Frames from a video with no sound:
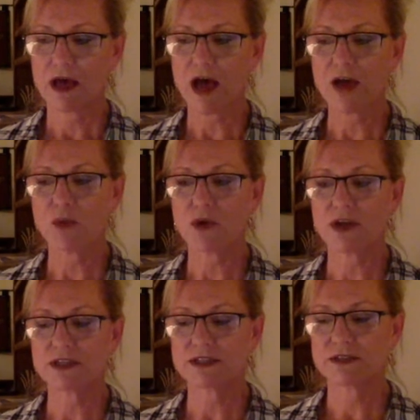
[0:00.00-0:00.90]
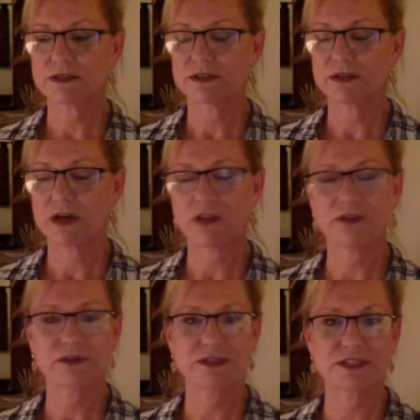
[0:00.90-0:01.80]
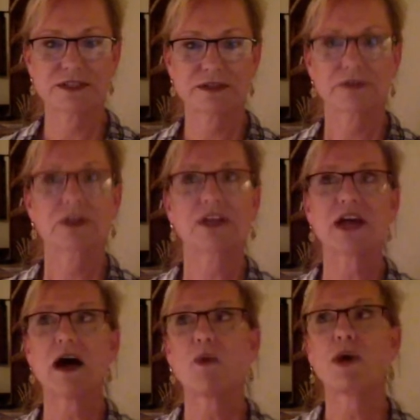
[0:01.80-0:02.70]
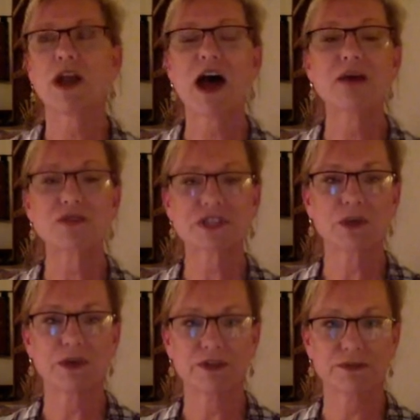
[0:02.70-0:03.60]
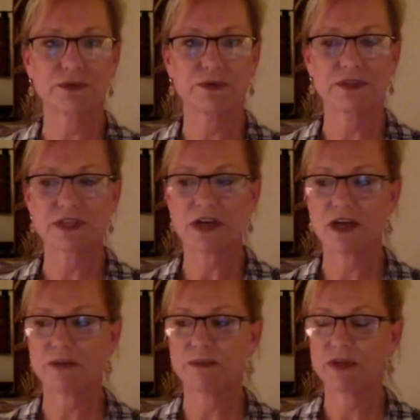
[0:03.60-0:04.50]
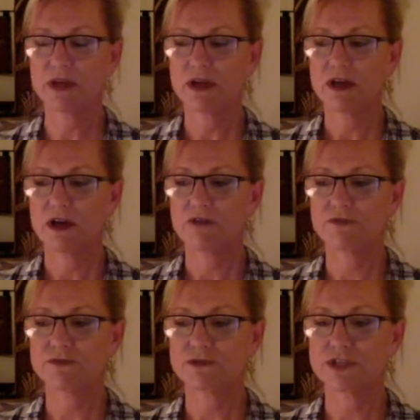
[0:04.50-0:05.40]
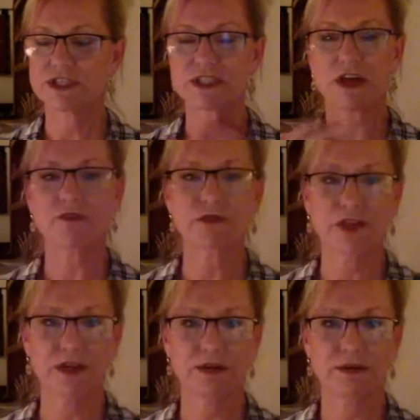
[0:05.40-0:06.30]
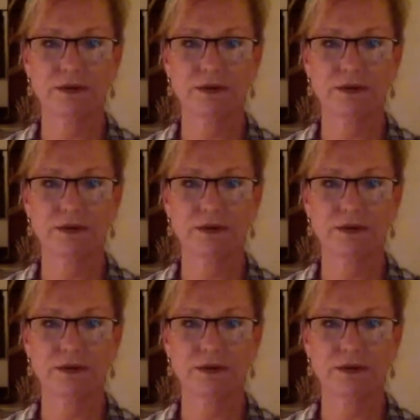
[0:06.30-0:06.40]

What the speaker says: I want others, because when I was going through the time of discovering